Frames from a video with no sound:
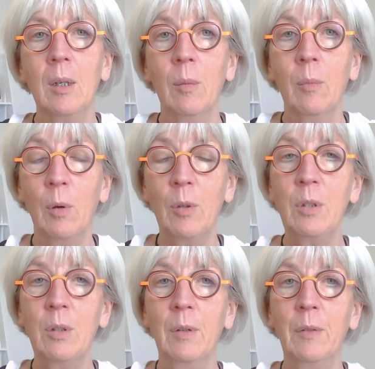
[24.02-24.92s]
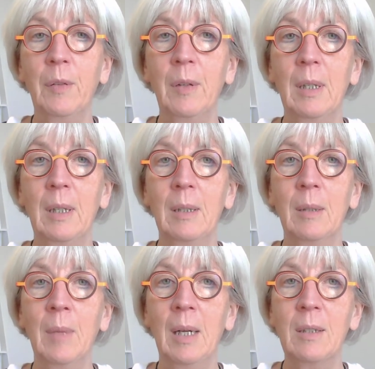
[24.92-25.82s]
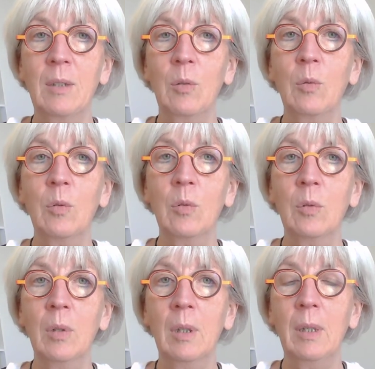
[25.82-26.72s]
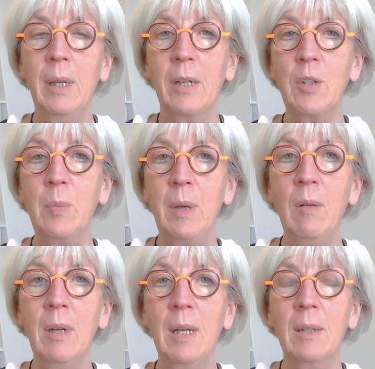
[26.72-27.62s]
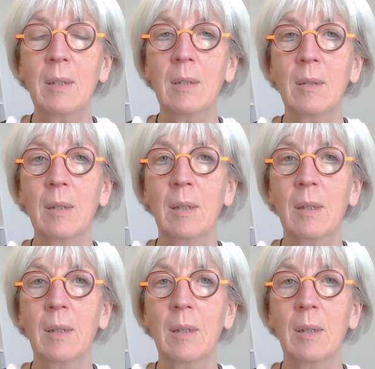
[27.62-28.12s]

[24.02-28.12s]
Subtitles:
Most of us who experience